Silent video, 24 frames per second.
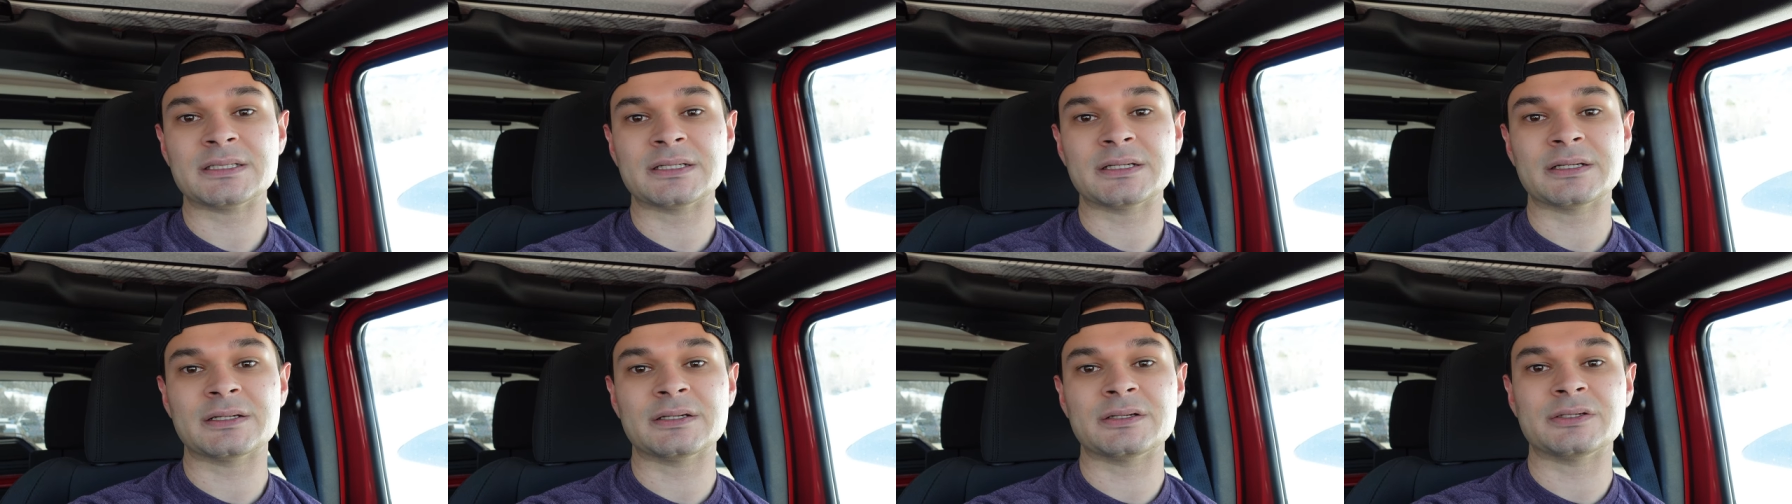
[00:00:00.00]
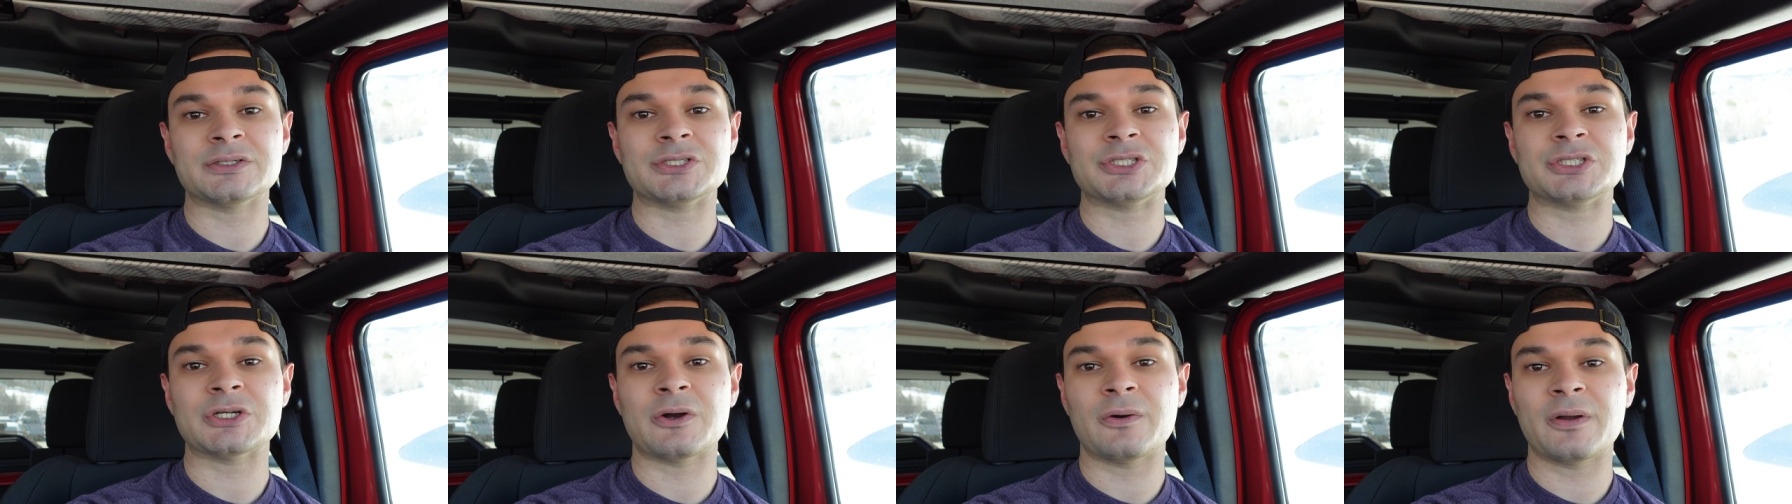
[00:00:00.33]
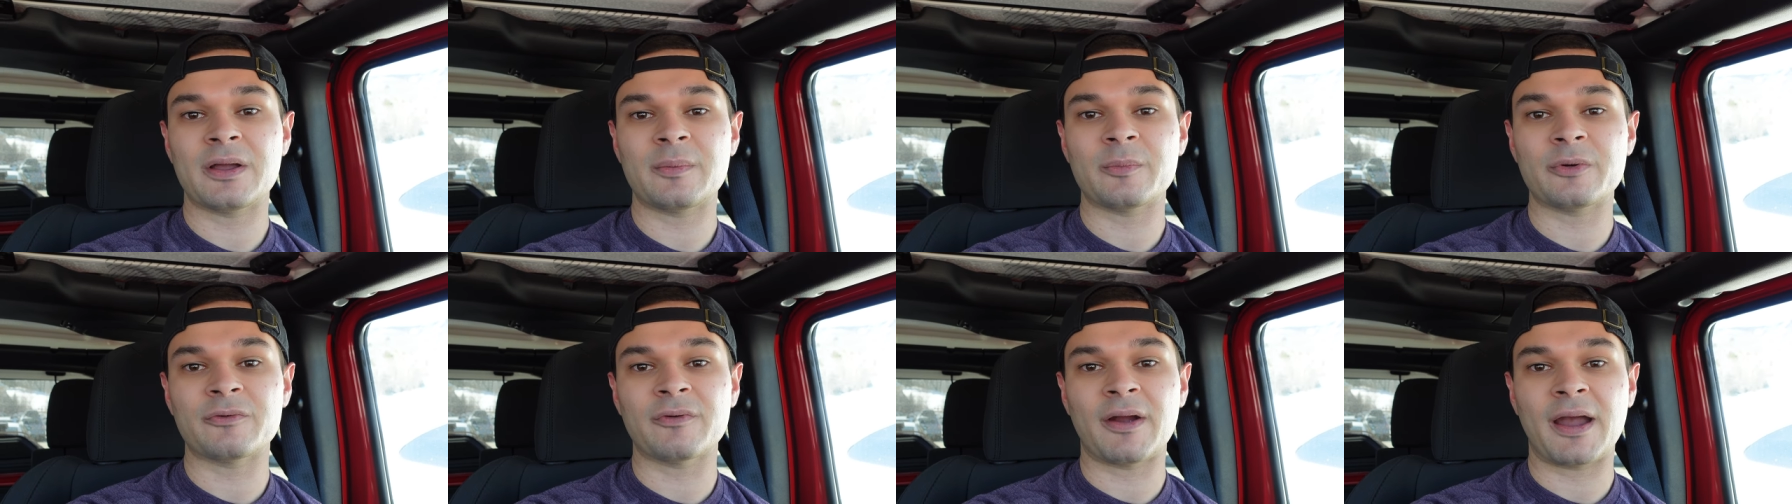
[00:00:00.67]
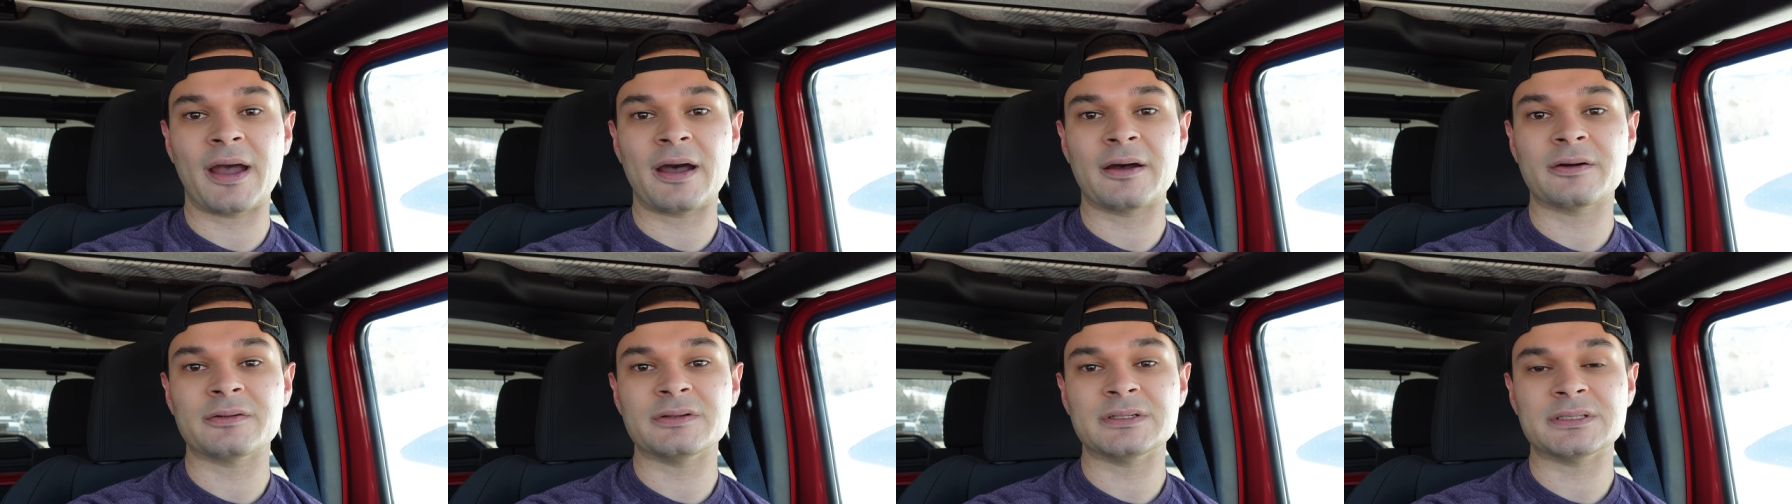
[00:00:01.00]
to show him
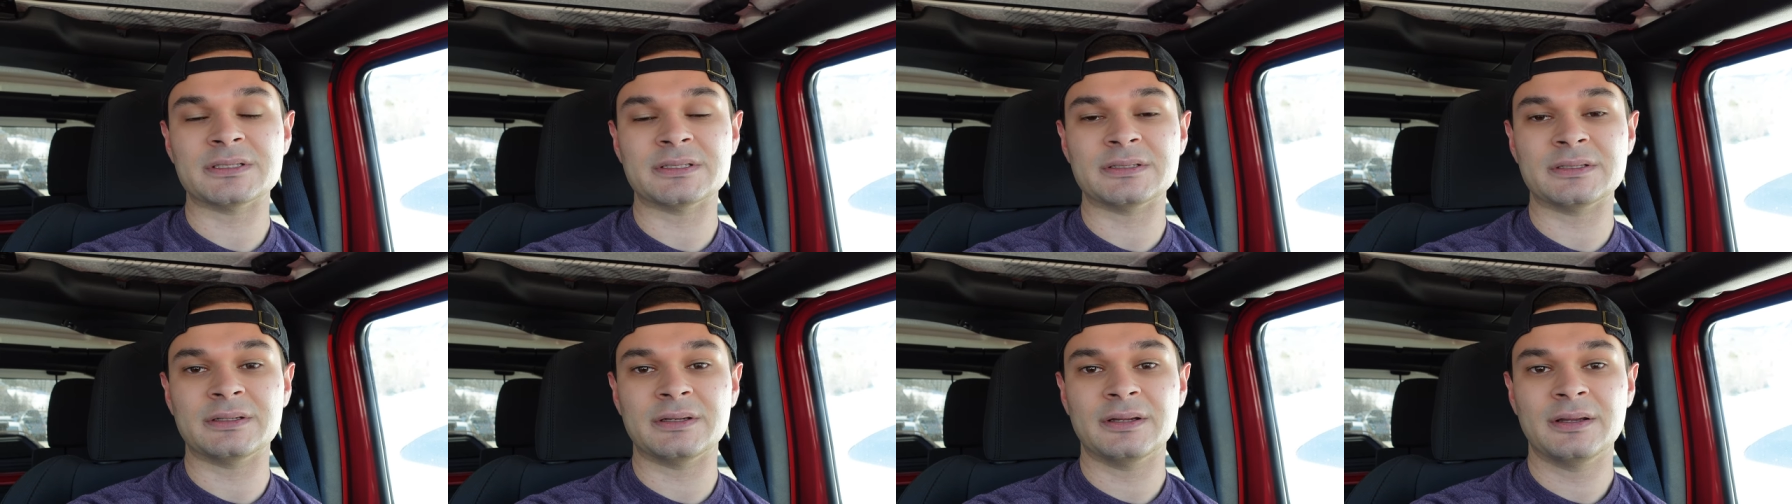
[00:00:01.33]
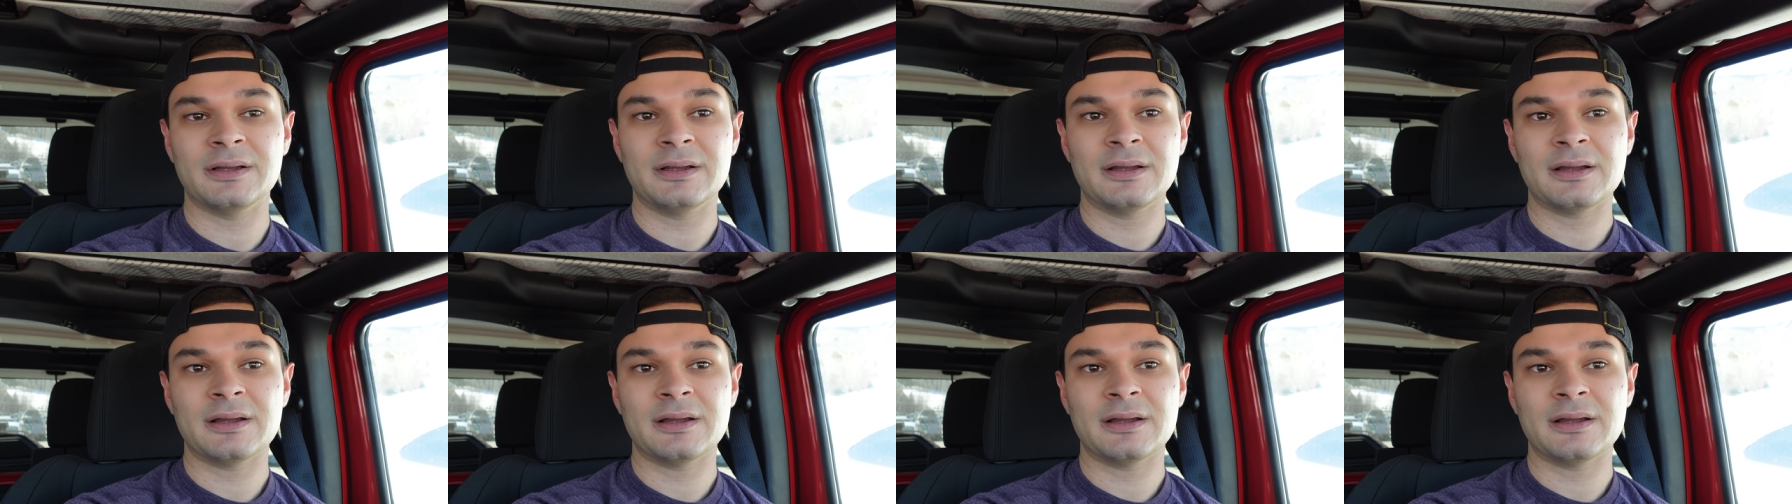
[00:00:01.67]
around and